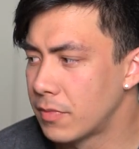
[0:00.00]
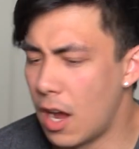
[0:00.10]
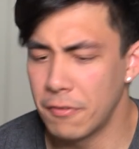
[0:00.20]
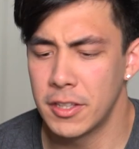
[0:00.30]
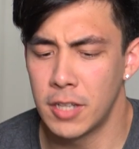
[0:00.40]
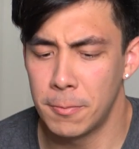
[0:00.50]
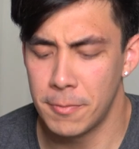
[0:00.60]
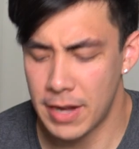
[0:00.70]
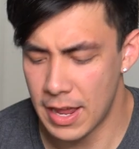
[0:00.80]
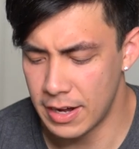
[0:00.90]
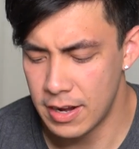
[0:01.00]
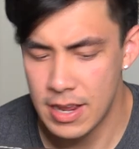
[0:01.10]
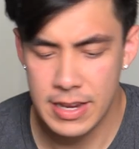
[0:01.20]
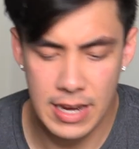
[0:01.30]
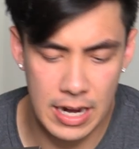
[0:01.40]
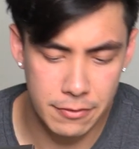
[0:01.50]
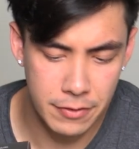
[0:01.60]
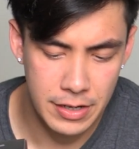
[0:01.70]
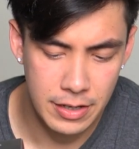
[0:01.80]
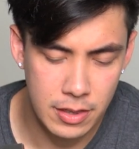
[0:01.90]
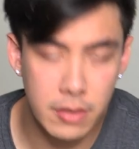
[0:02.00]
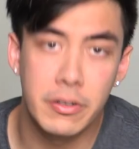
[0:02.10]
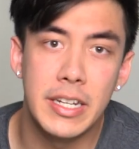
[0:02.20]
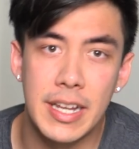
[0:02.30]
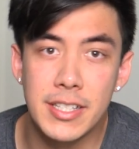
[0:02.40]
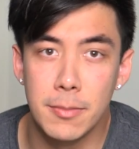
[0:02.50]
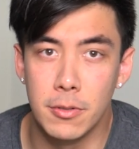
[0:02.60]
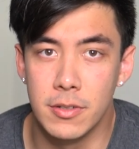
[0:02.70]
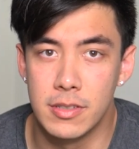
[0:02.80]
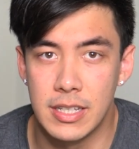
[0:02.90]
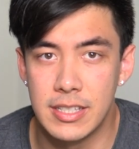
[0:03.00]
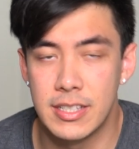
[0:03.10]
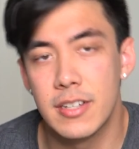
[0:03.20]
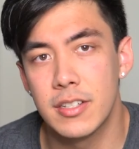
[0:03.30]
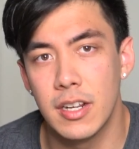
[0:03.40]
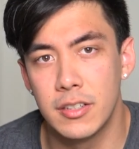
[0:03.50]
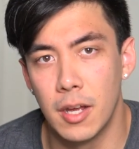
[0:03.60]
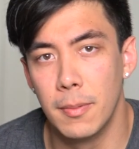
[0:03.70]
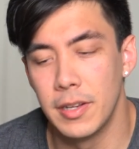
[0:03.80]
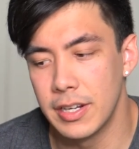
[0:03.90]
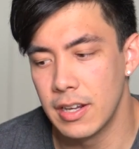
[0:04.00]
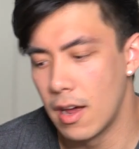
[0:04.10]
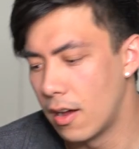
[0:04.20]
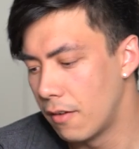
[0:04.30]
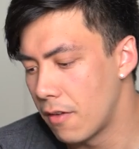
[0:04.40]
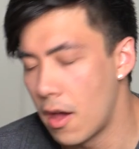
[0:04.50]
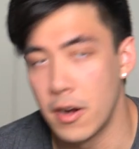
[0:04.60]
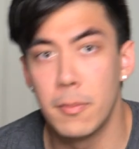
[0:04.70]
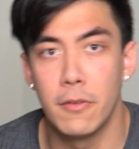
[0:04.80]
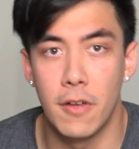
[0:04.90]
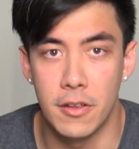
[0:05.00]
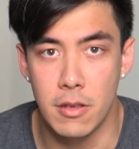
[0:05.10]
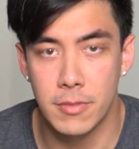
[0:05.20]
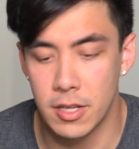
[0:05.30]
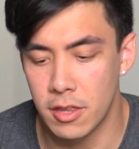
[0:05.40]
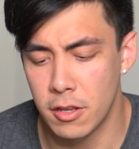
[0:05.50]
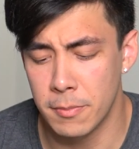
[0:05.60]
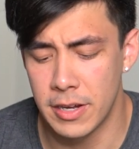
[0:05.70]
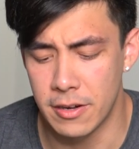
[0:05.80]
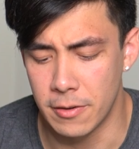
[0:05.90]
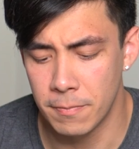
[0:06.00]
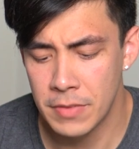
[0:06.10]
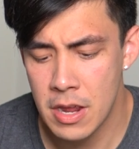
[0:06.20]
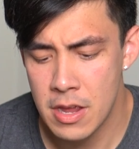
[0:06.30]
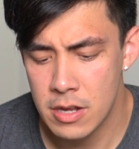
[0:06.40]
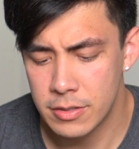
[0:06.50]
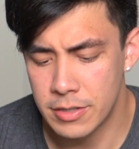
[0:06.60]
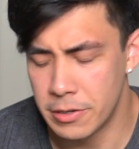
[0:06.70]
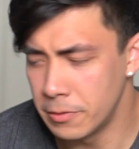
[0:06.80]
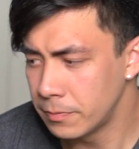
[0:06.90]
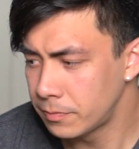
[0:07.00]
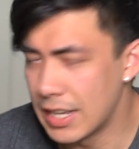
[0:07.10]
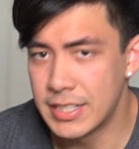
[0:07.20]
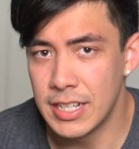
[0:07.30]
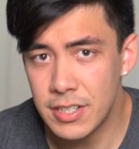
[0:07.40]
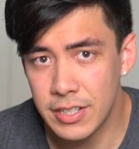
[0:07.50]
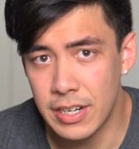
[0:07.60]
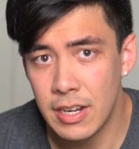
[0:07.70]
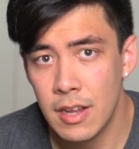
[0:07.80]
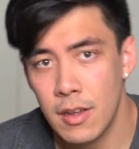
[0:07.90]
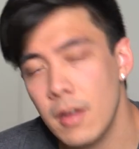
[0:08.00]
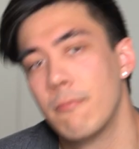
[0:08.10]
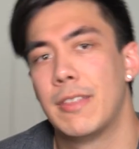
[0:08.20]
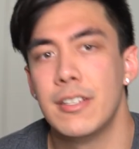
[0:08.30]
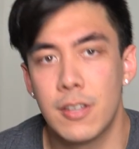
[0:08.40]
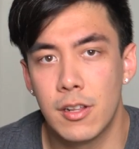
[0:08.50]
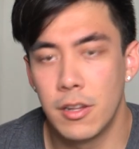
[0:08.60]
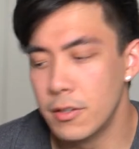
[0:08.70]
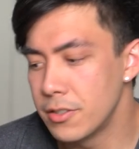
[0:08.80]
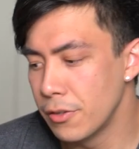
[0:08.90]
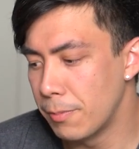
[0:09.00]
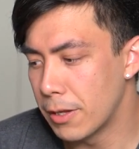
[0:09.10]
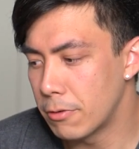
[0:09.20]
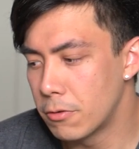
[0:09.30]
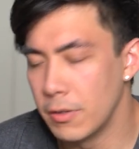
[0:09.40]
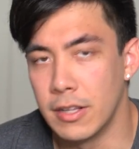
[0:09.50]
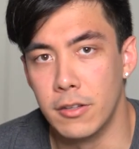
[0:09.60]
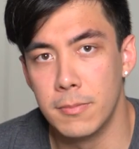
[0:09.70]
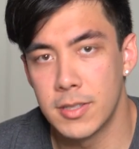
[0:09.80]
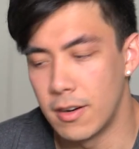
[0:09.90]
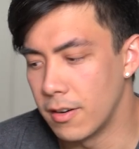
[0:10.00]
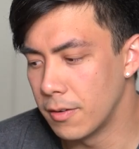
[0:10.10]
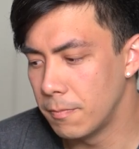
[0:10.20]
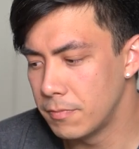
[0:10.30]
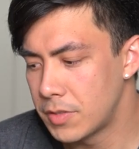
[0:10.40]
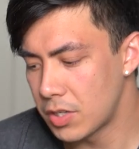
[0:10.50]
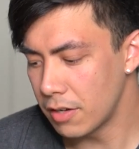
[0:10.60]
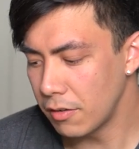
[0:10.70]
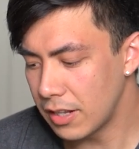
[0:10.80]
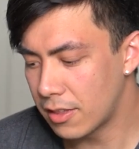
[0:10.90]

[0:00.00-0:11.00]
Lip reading: off the top of my head, every 3 decibels is essentially a doubling of audible volume to the human ear. So essentially, these closed loop liquid cooling loops are generally